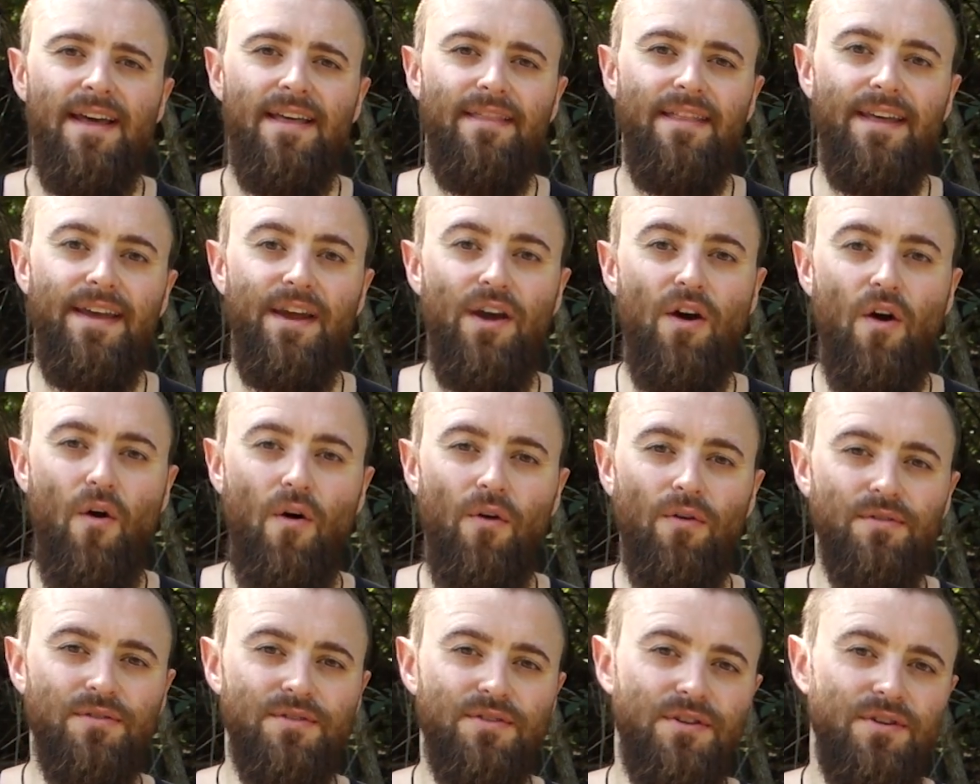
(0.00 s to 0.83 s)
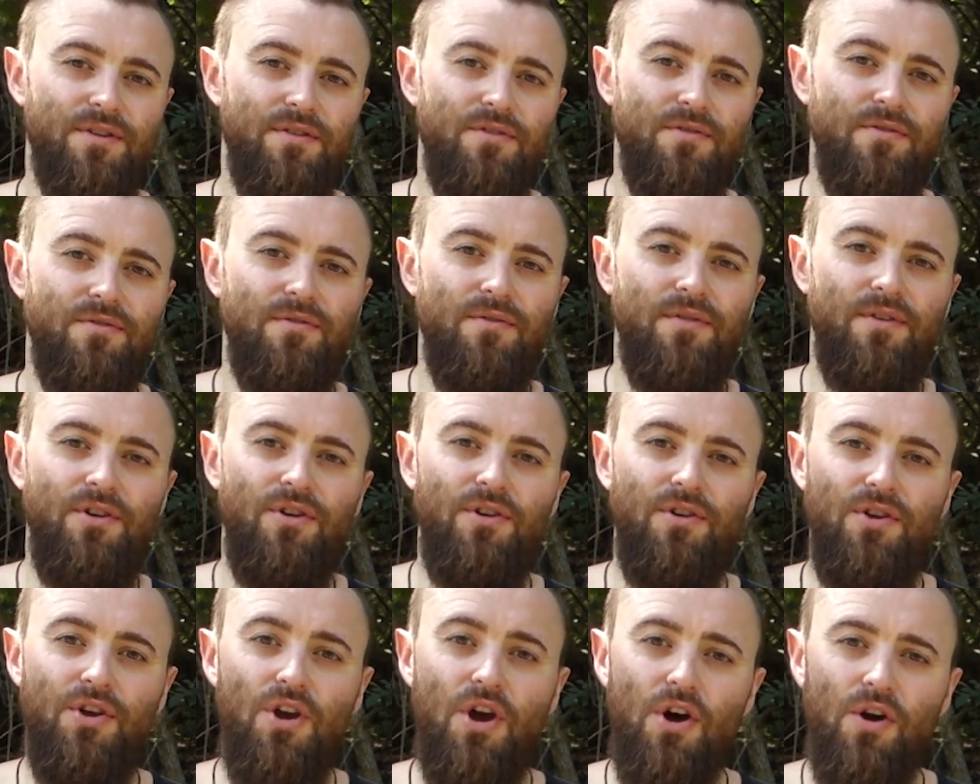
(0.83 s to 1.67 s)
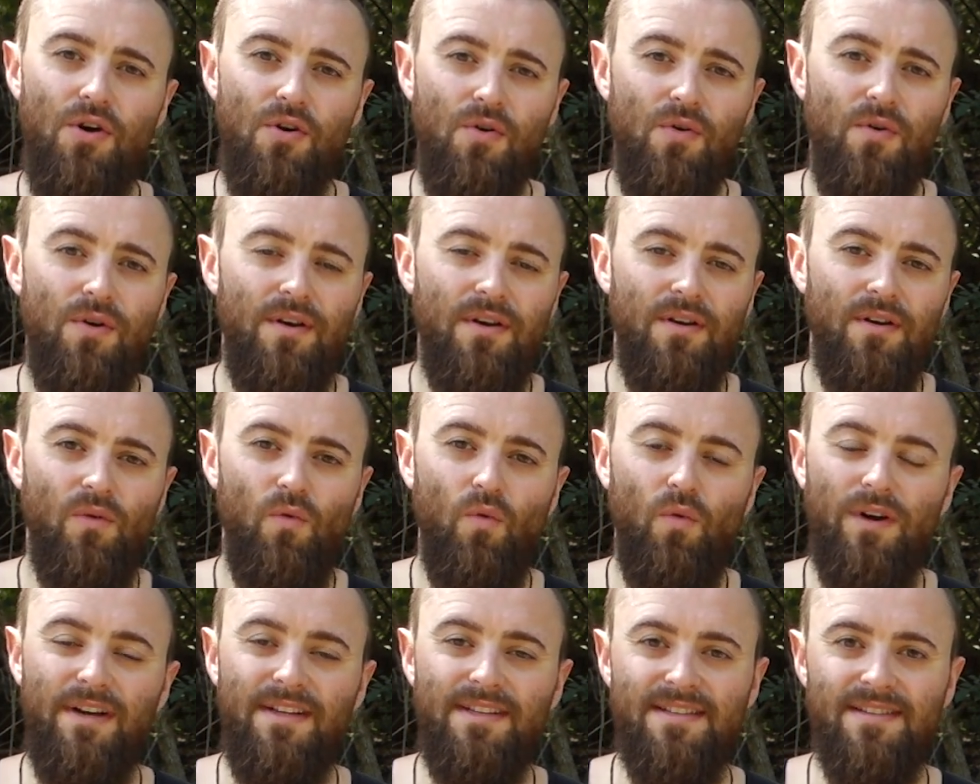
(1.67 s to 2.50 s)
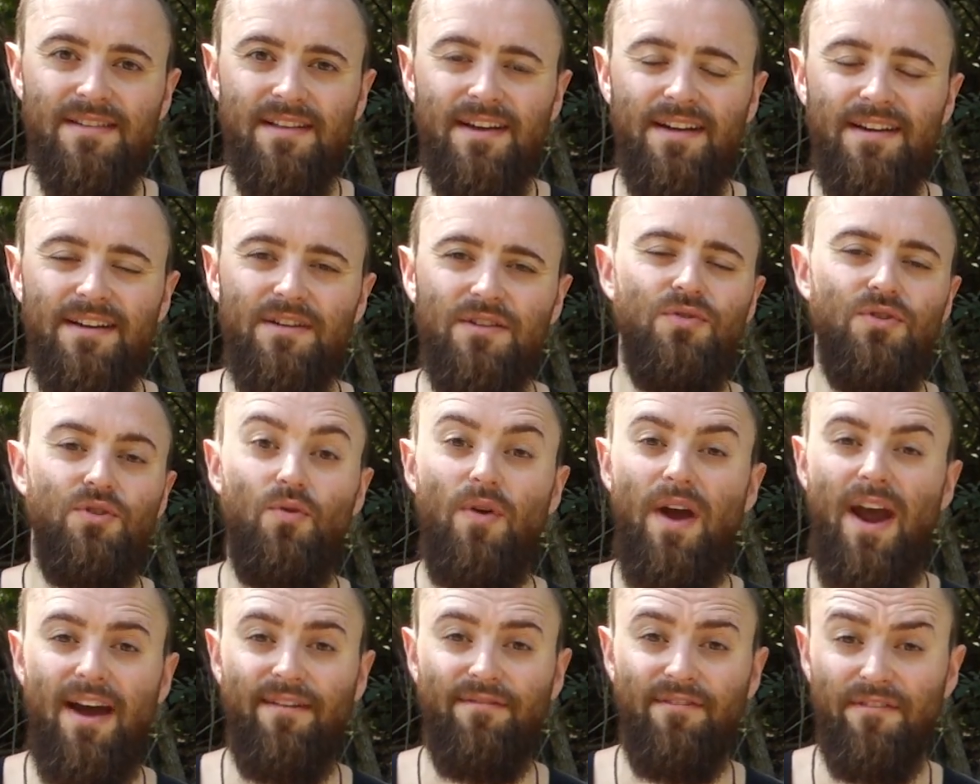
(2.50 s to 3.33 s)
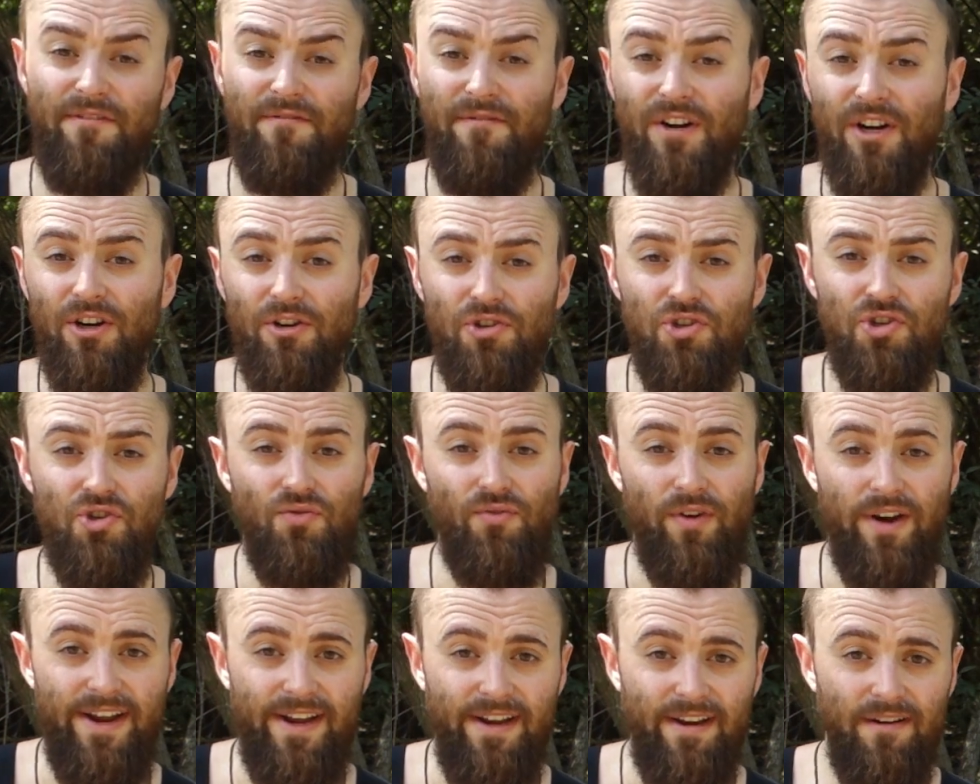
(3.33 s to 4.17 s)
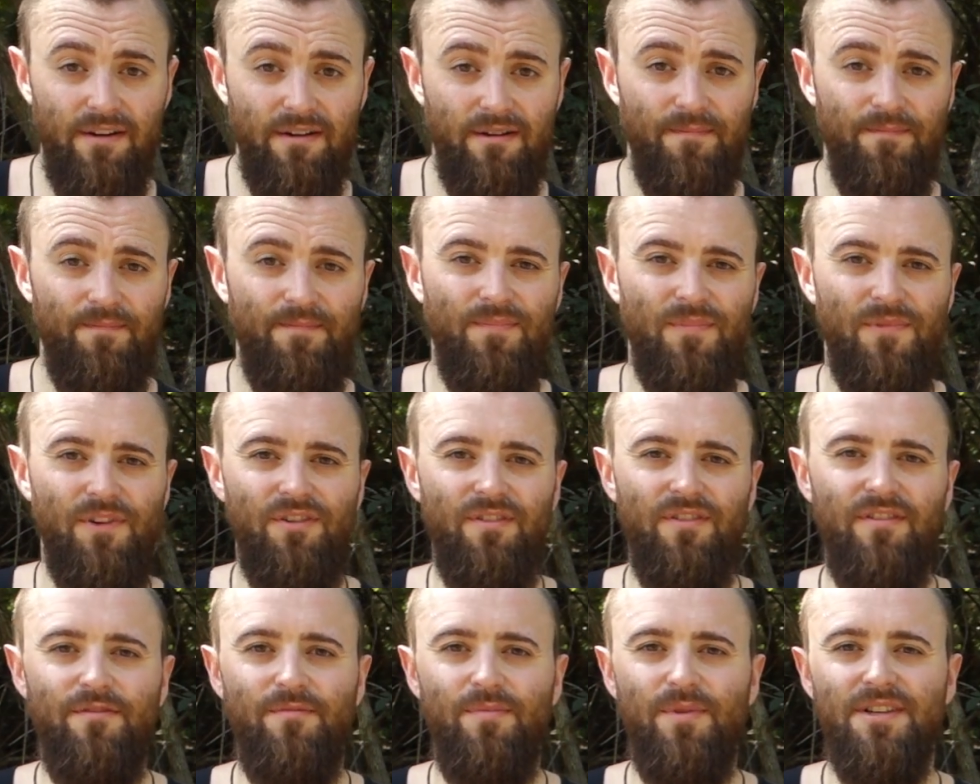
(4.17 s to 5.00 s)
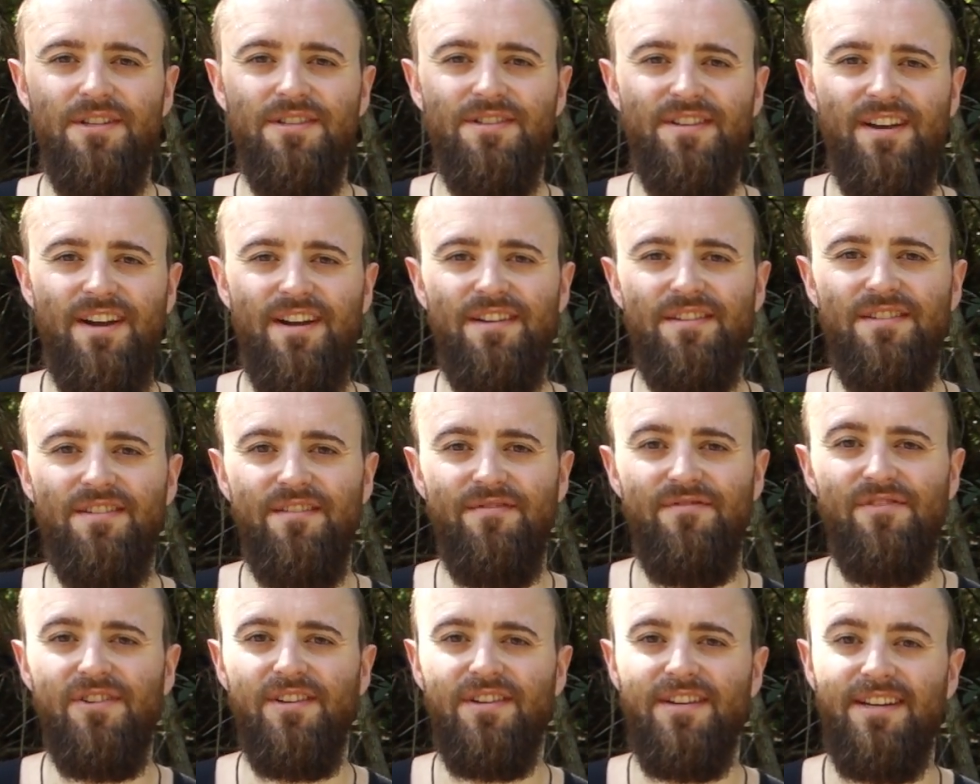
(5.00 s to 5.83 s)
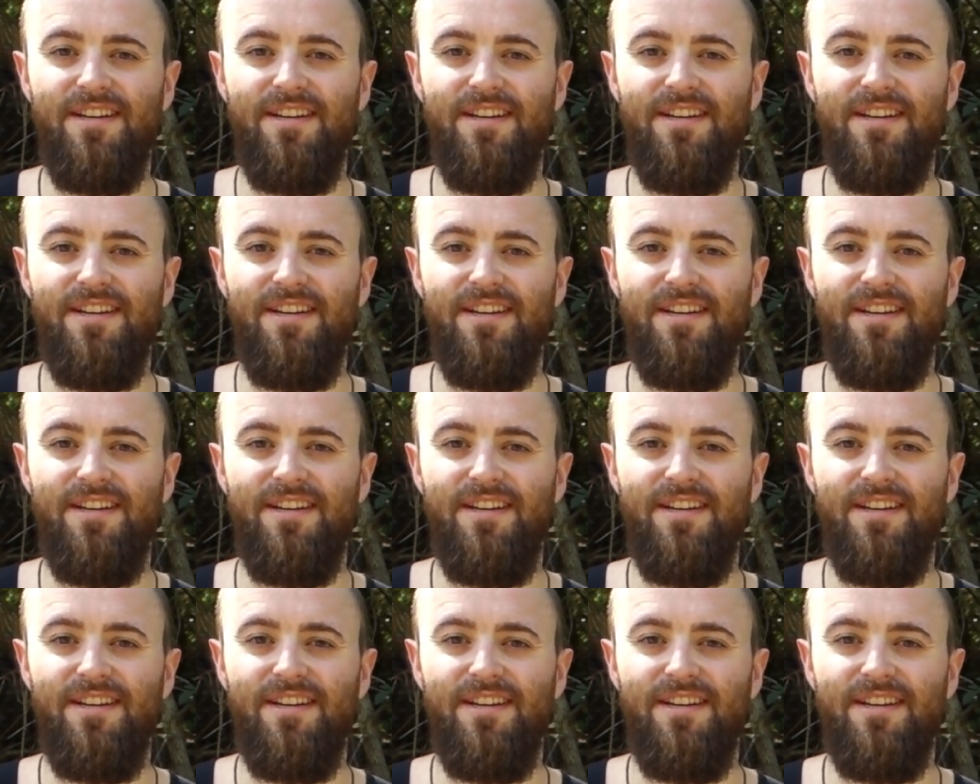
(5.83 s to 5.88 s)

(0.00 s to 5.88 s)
They also know what it's like to have a fair trade. There have been scientific